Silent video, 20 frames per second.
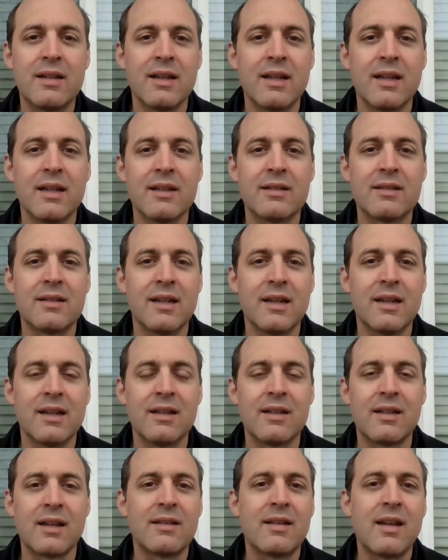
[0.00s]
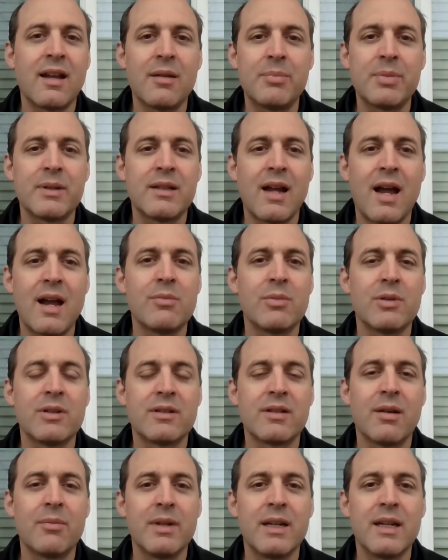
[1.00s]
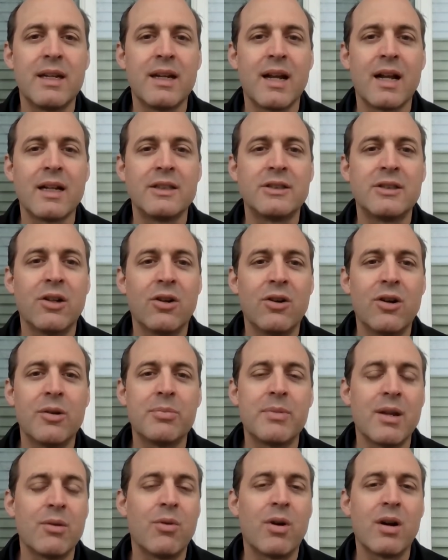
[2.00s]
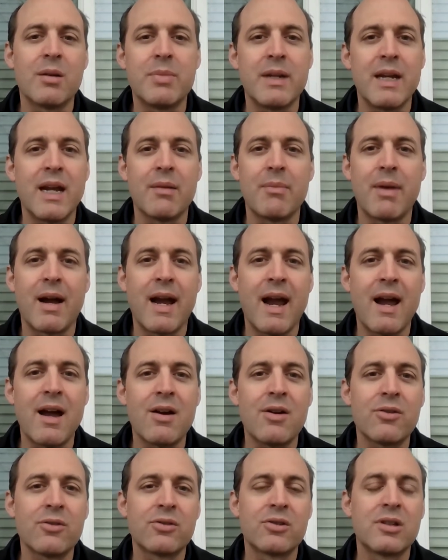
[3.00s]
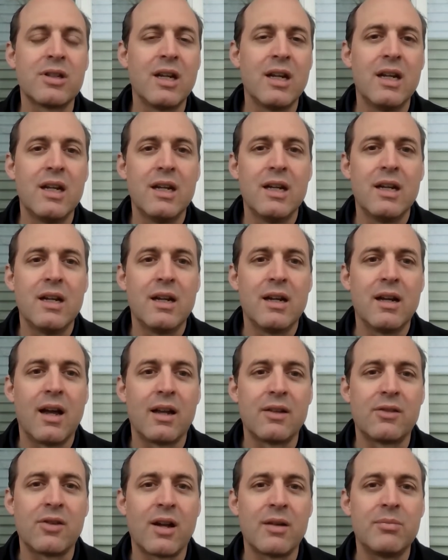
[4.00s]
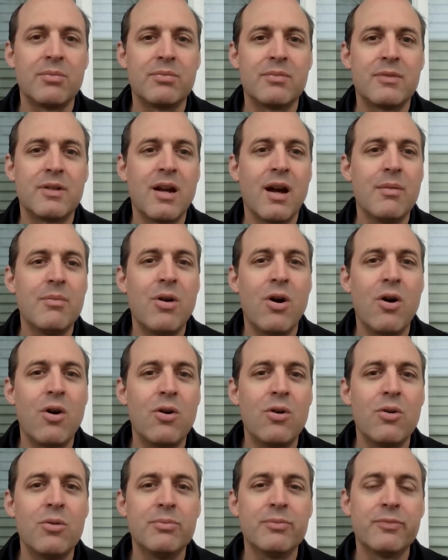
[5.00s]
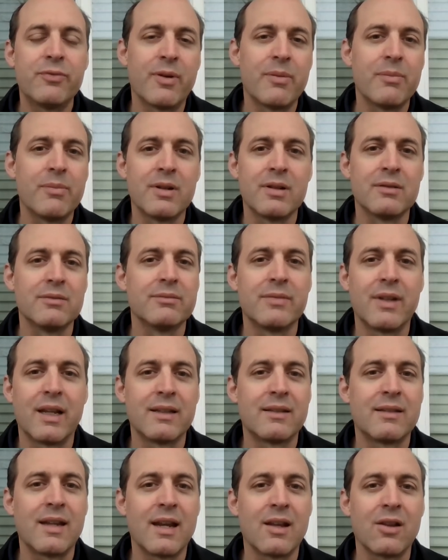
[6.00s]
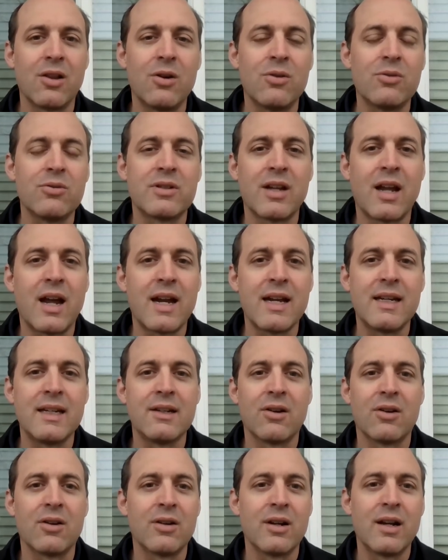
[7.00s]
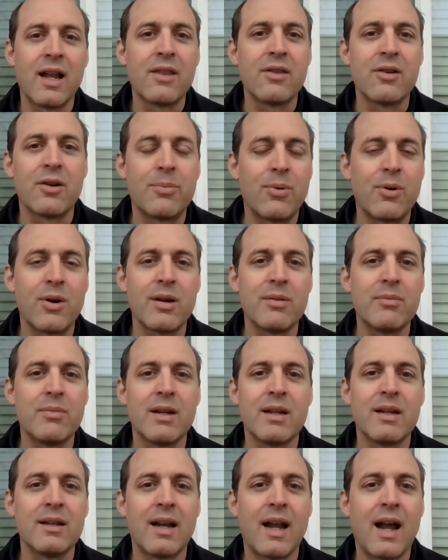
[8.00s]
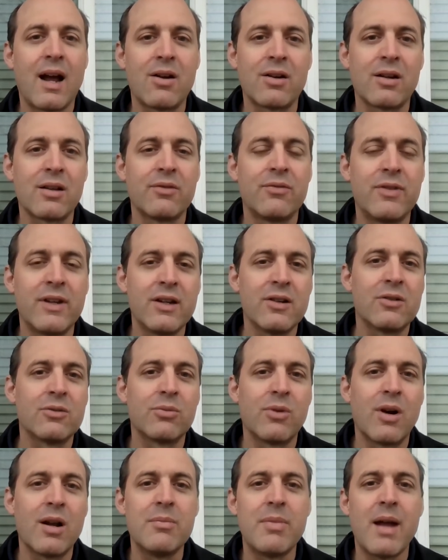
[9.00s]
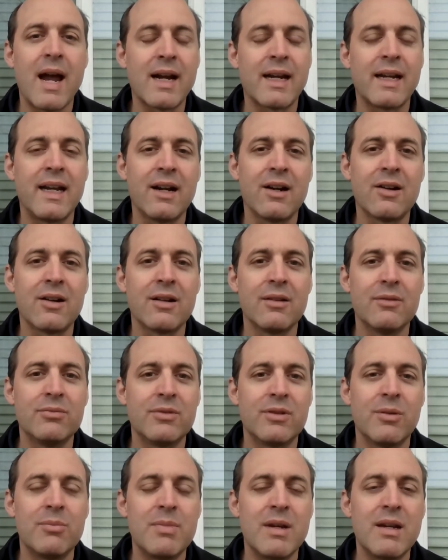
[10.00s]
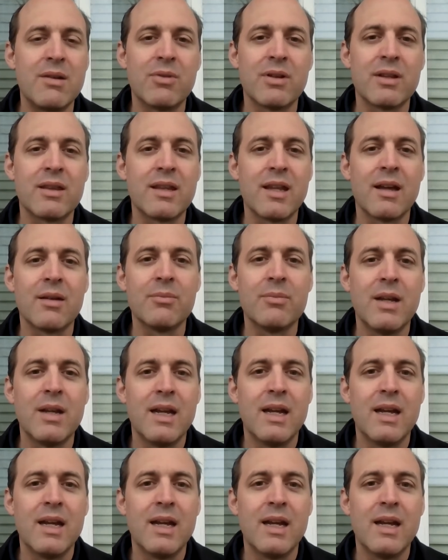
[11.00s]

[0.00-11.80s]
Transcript: this is I'd set up a time with somebody, I'd show up, they want to be at my house. So I'd come home from let's say a loan signing or another appointment out on the field, run back here to meet with them,